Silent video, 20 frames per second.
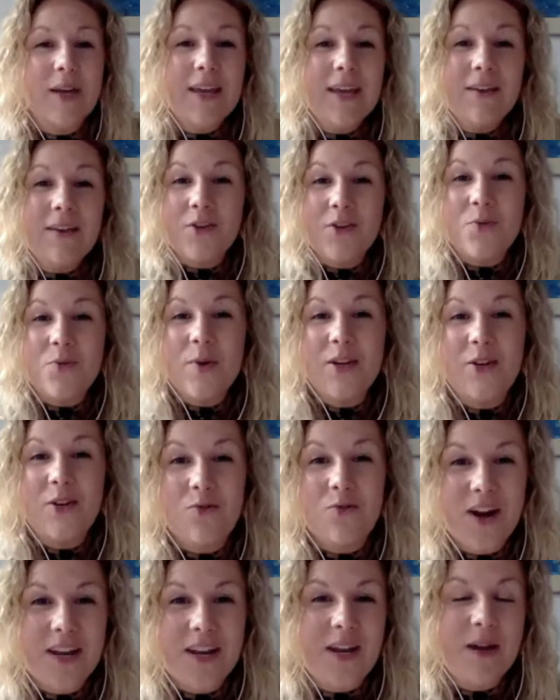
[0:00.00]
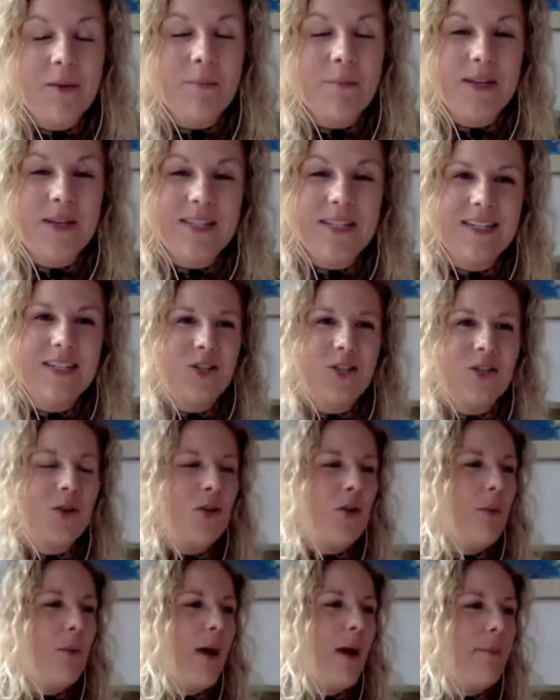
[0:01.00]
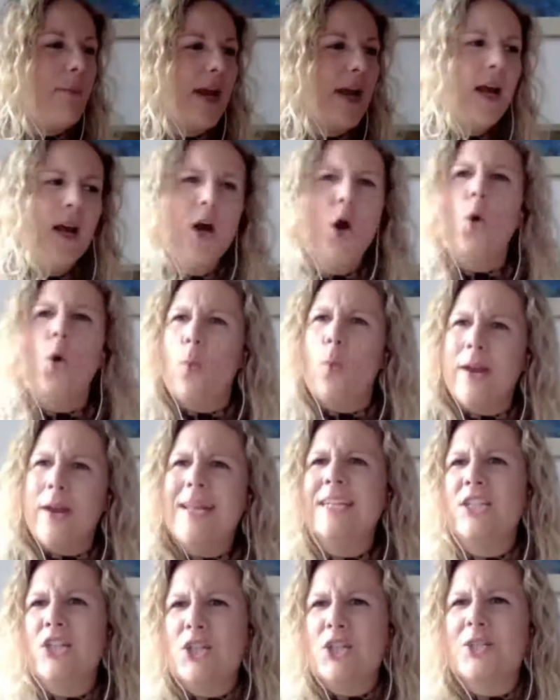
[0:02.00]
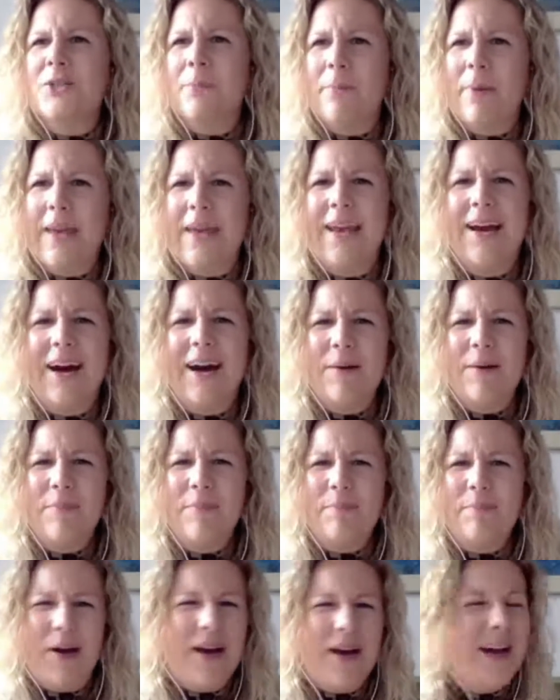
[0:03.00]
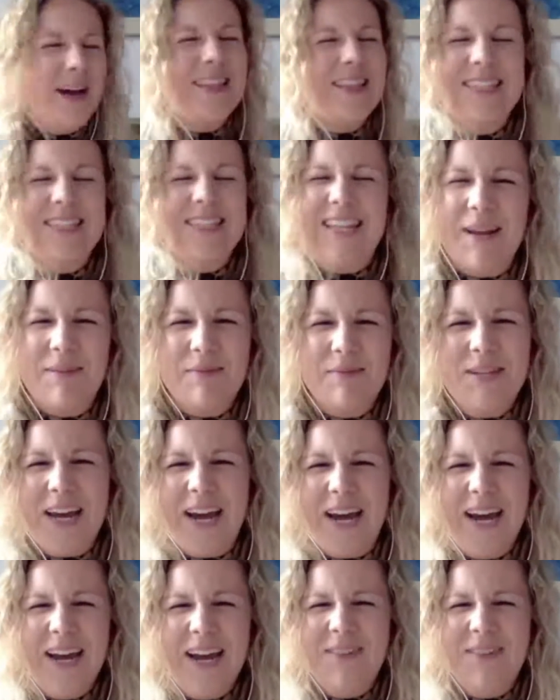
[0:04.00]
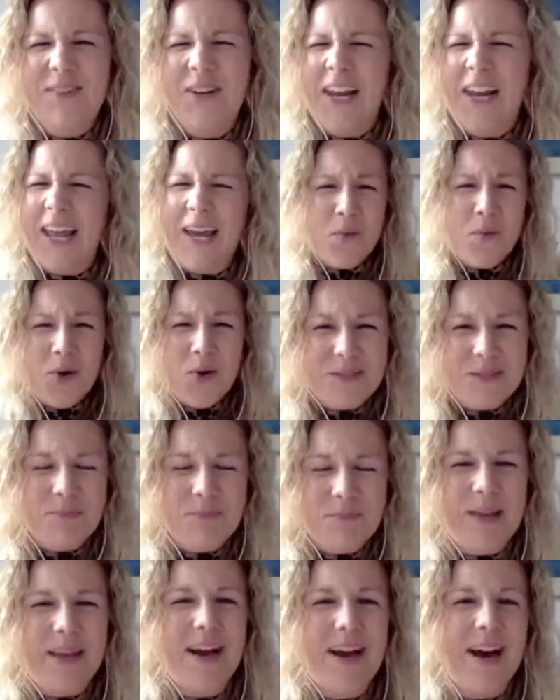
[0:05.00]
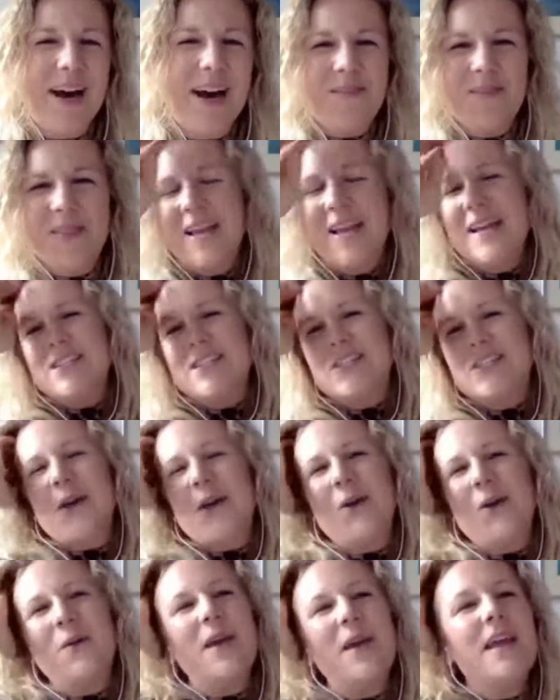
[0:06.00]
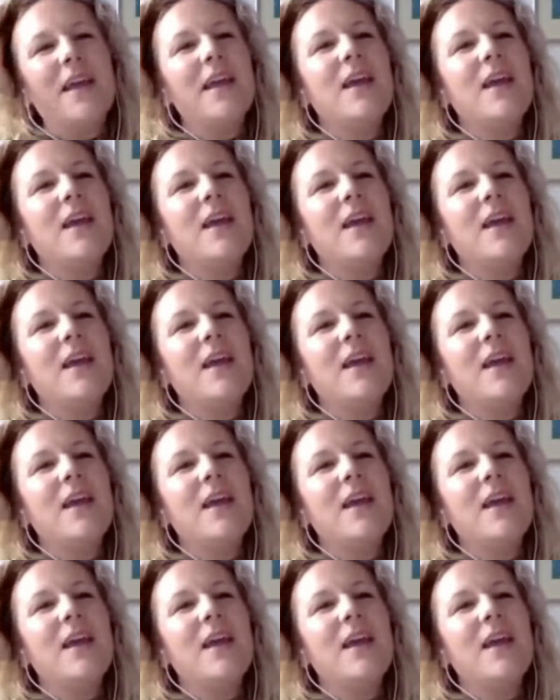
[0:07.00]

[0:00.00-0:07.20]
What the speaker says: Or even when you're running a business, you might be like, we need to do some PR, but at the same time, you're like, what is PR? So